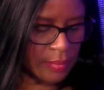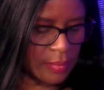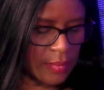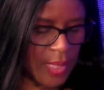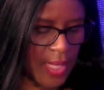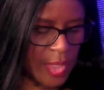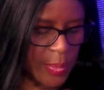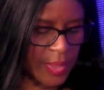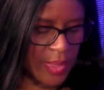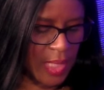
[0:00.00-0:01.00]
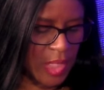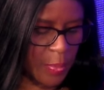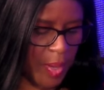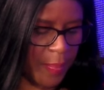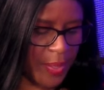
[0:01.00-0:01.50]
Nasby says,
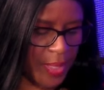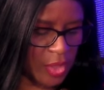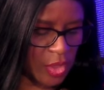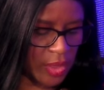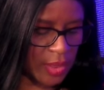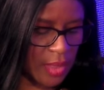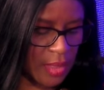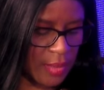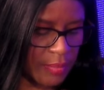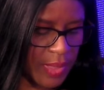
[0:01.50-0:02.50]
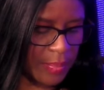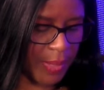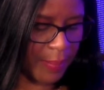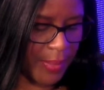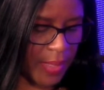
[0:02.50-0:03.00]
Papa, I just need to meet
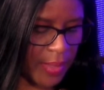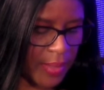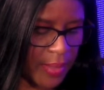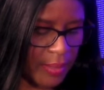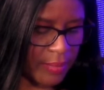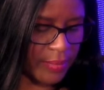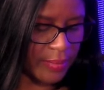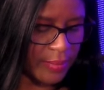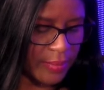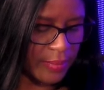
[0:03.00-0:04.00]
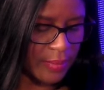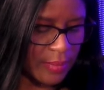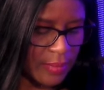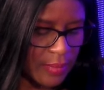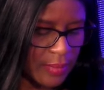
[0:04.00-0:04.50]
my millionaire
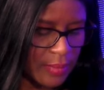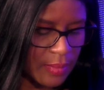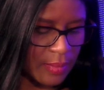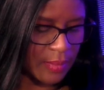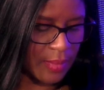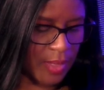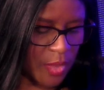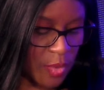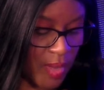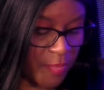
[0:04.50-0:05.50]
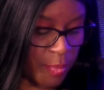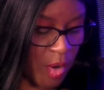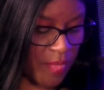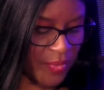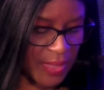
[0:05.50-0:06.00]
that you have
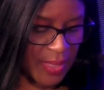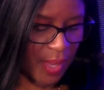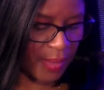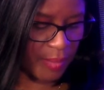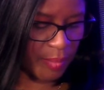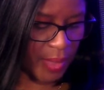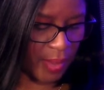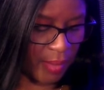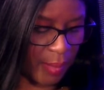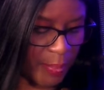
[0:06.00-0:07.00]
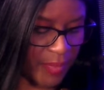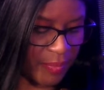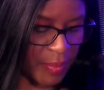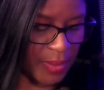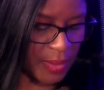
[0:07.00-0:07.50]
prophesied on me a couple of
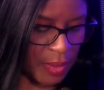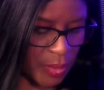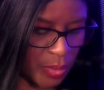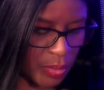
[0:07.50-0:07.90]
months ago.